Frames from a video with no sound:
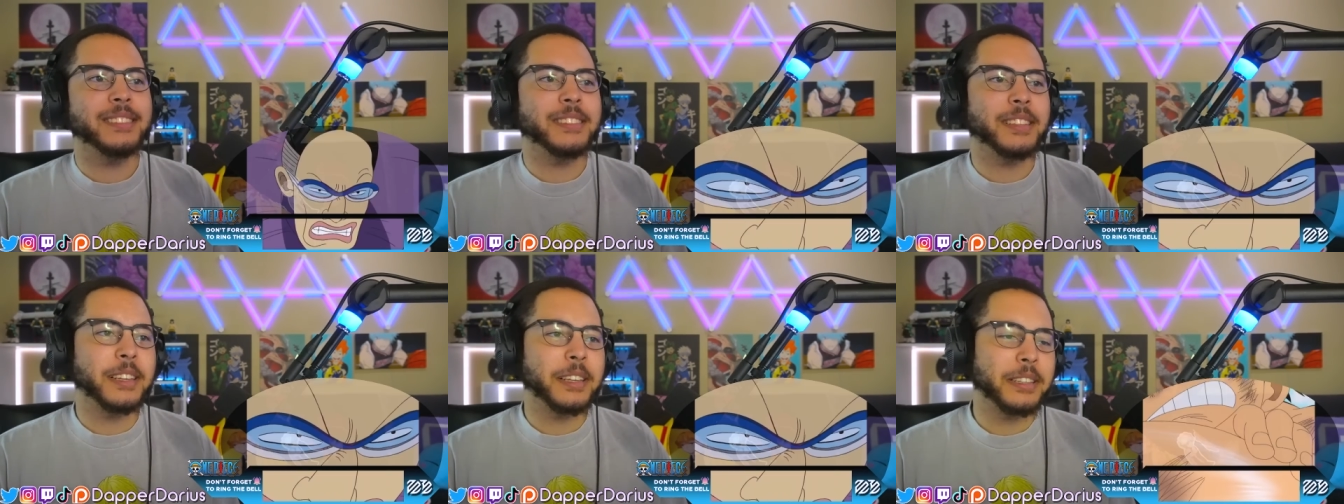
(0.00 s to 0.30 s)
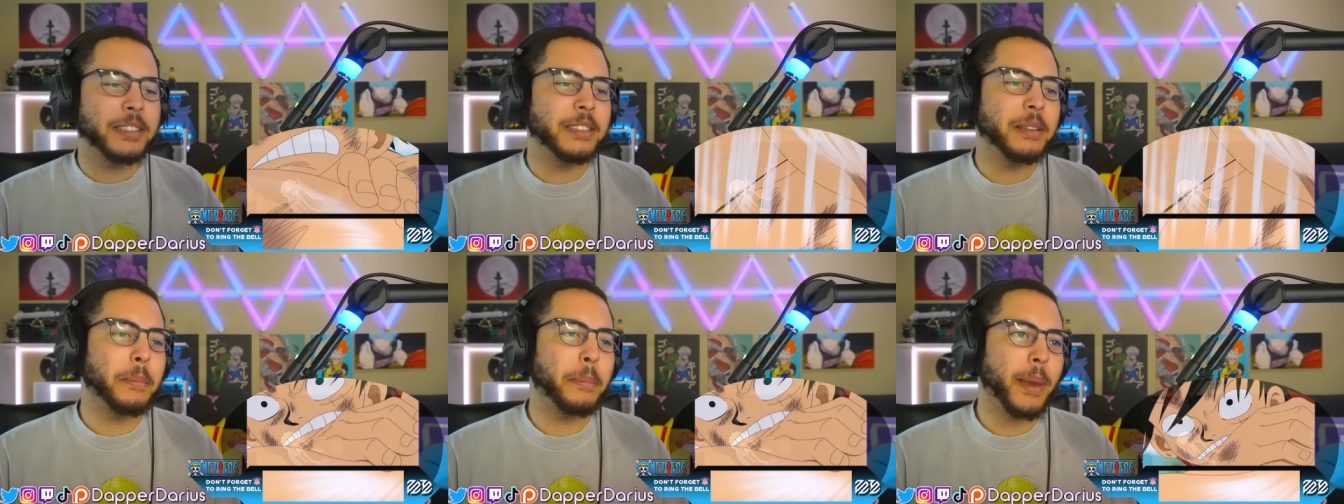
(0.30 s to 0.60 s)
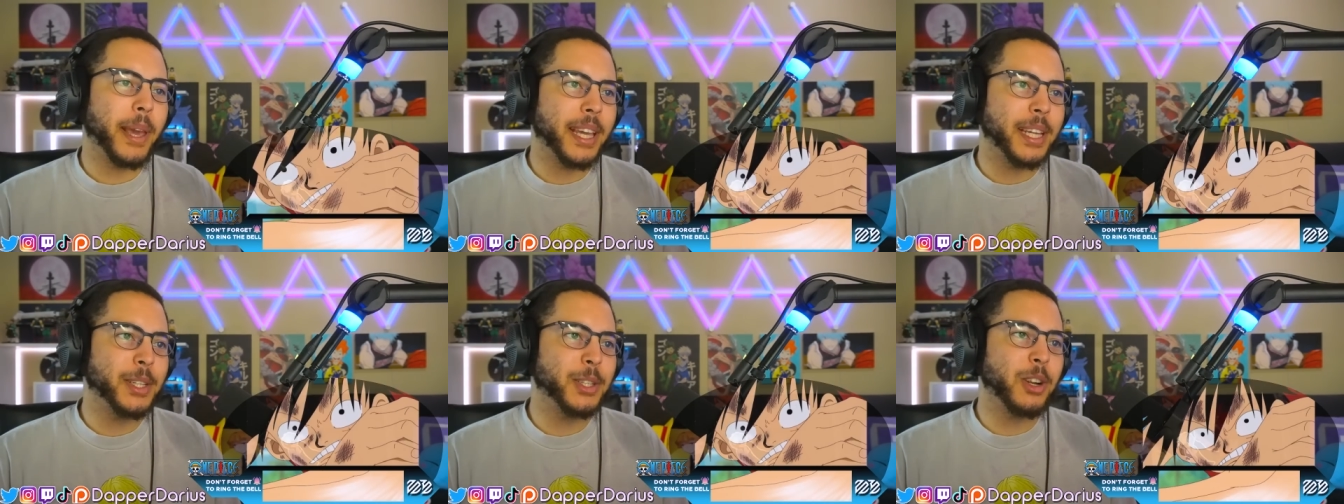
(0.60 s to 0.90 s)
The
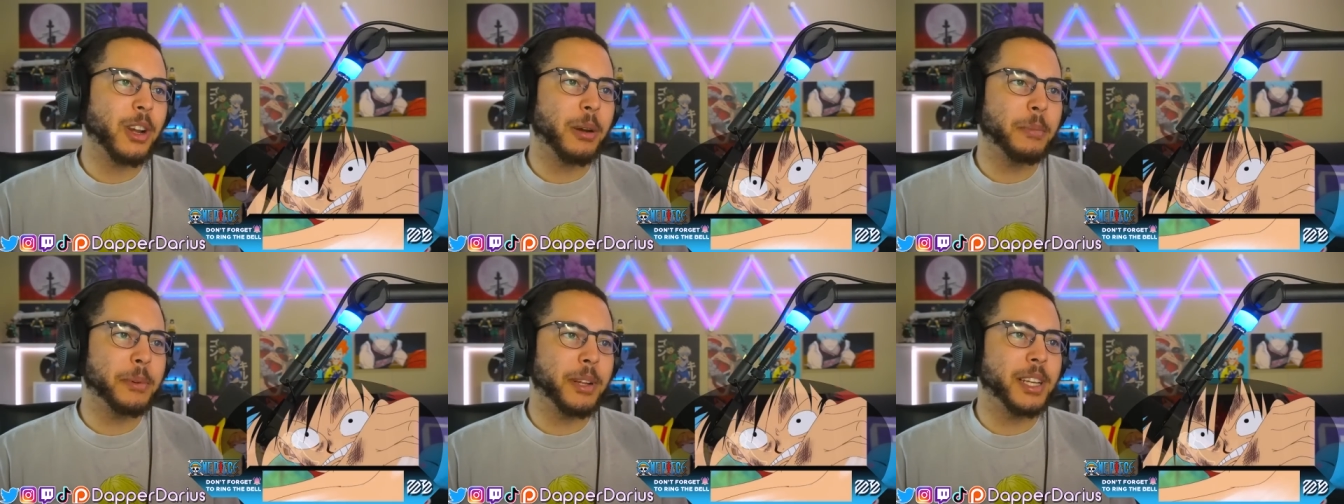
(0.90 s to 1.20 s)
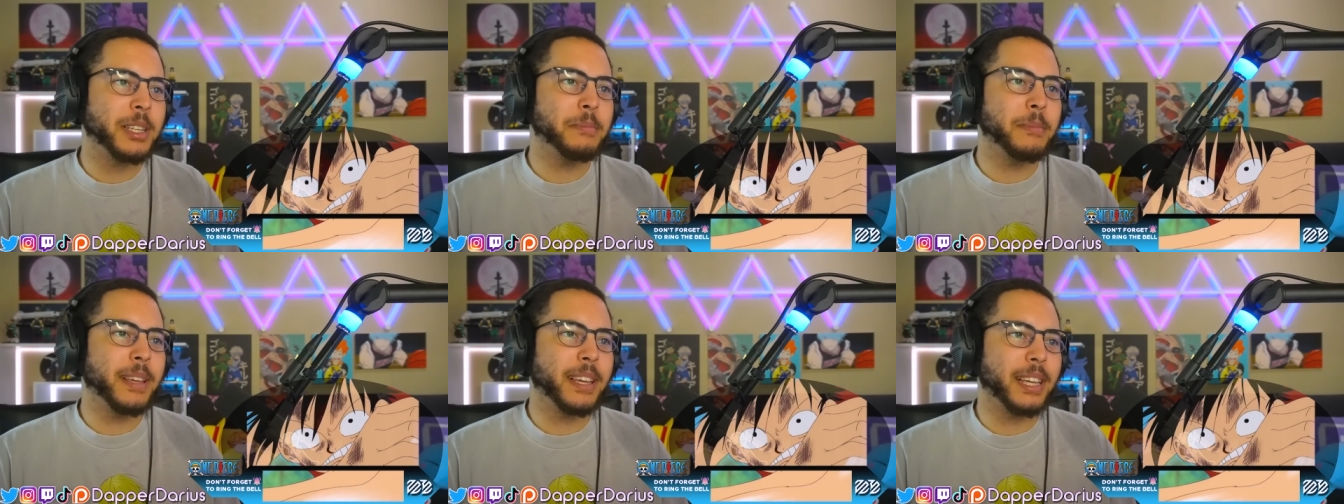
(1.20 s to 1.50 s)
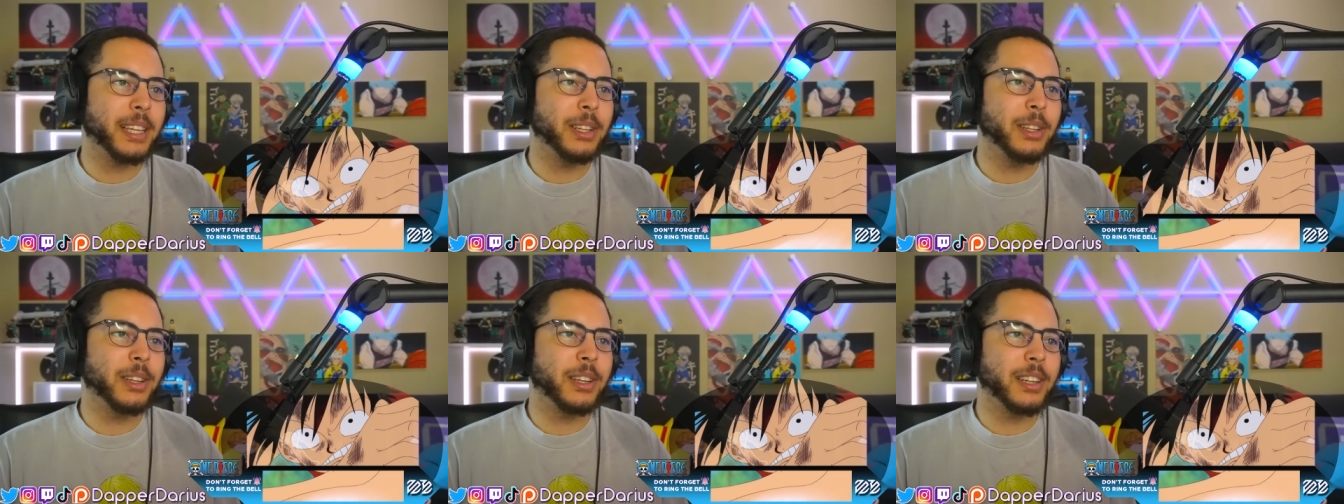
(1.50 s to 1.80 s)
paint job does make it
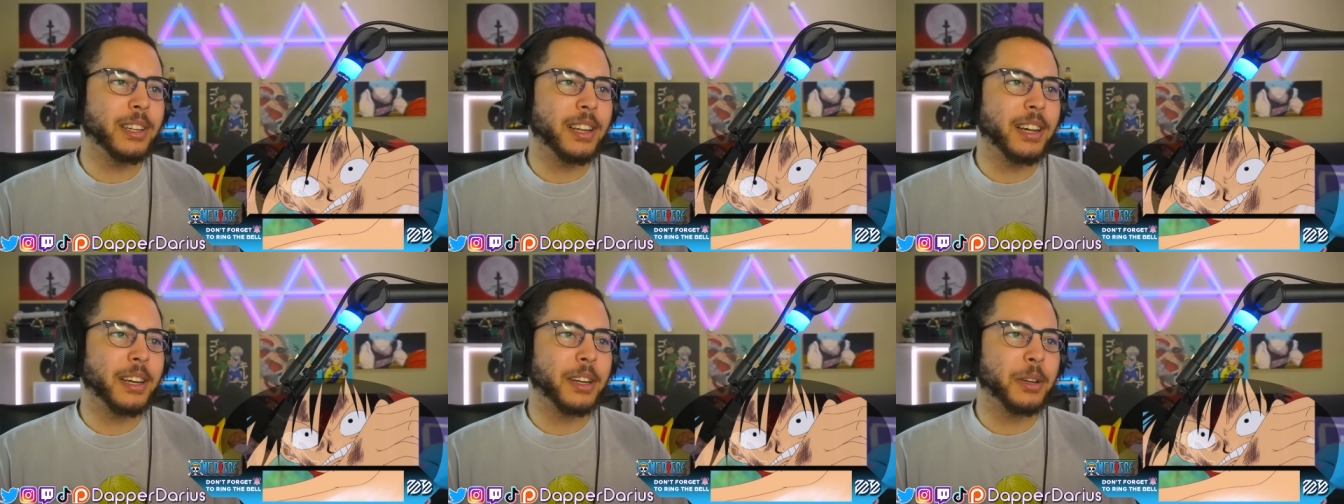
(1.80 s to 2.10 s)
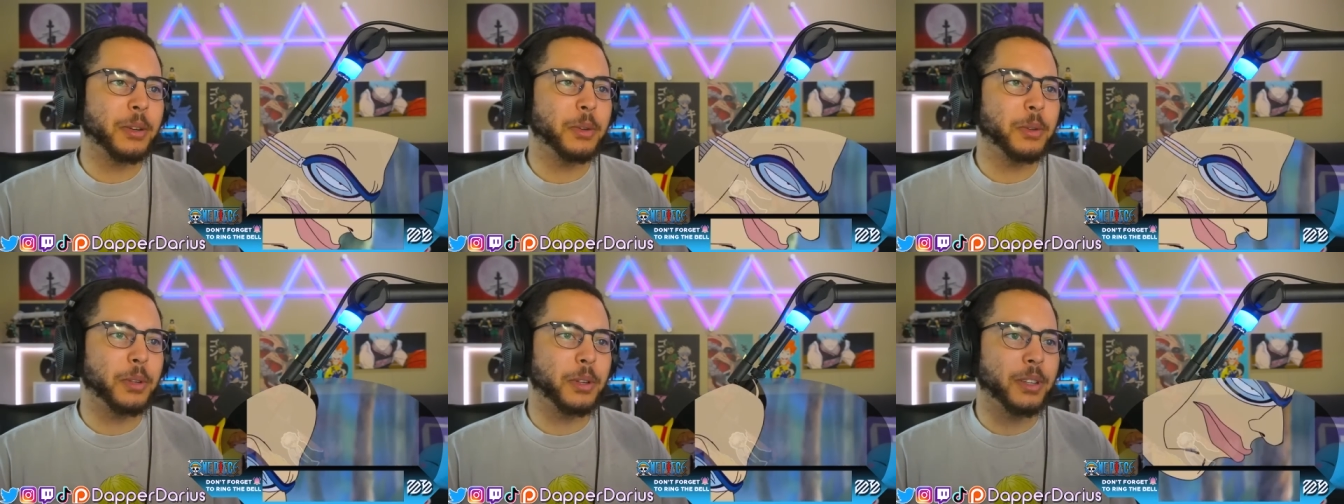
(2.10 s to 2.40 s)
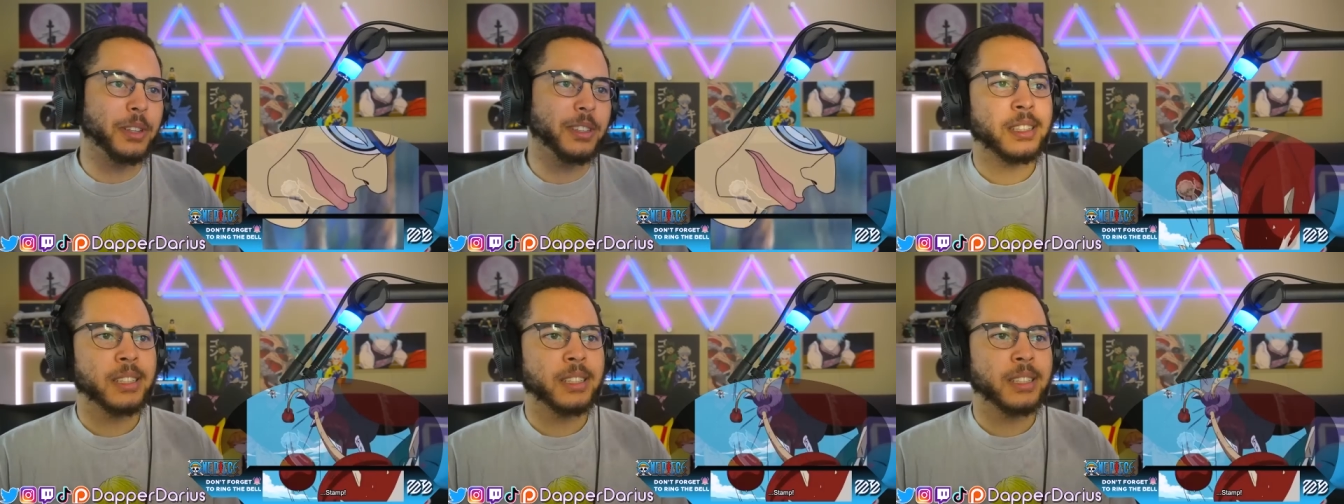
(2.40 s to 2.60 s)
look a lot cooler.